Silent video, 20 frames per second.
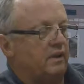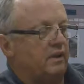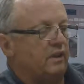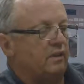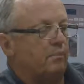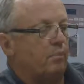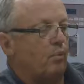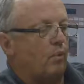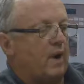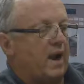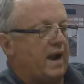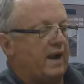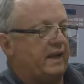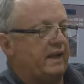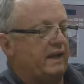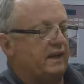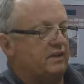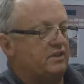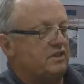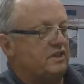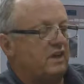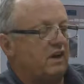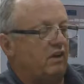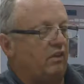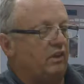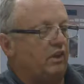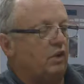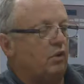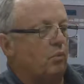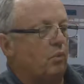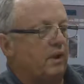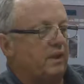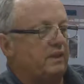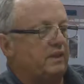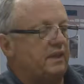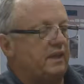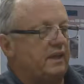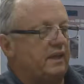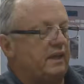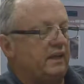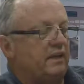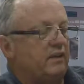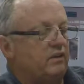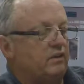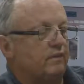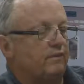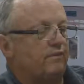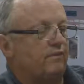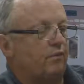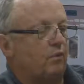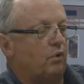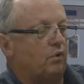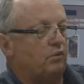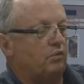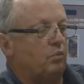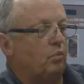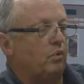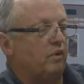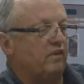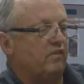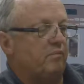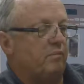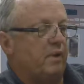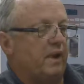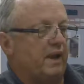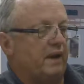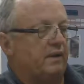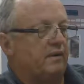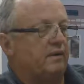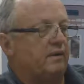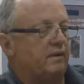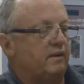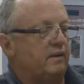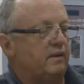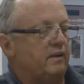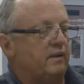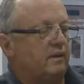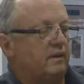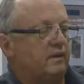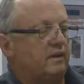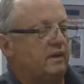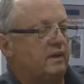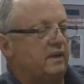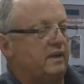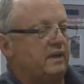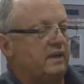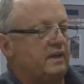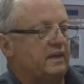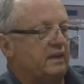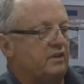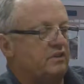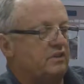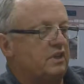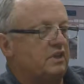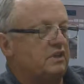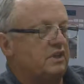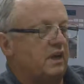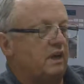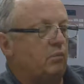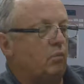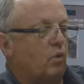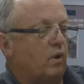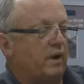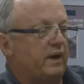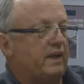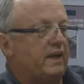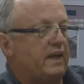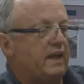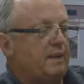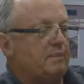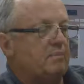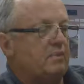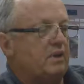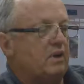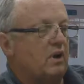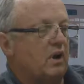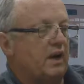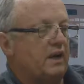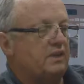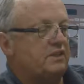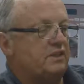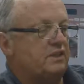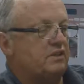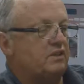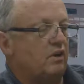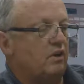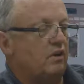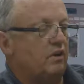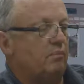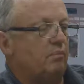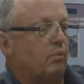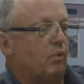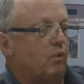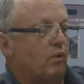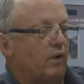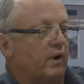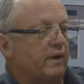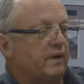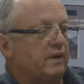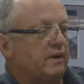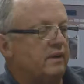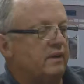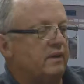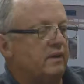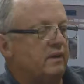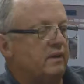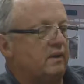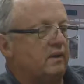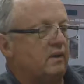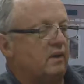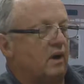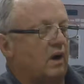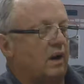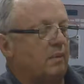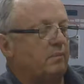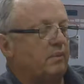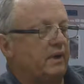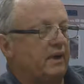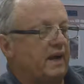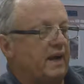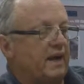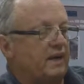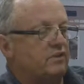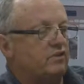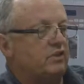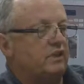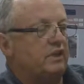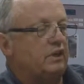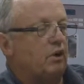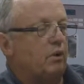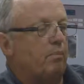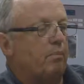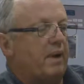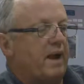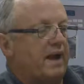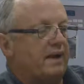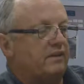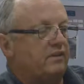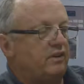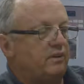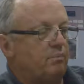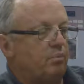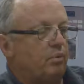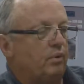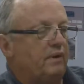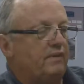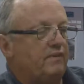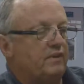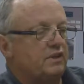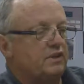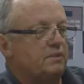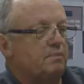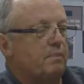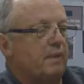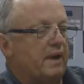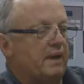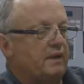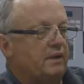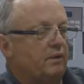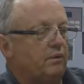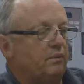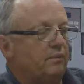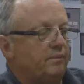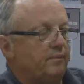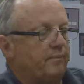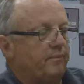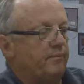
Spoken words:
The bracket is telling you what the default would have been. Now since I want to keep the 9600 baud, I'm going to actually go back to the previous menu.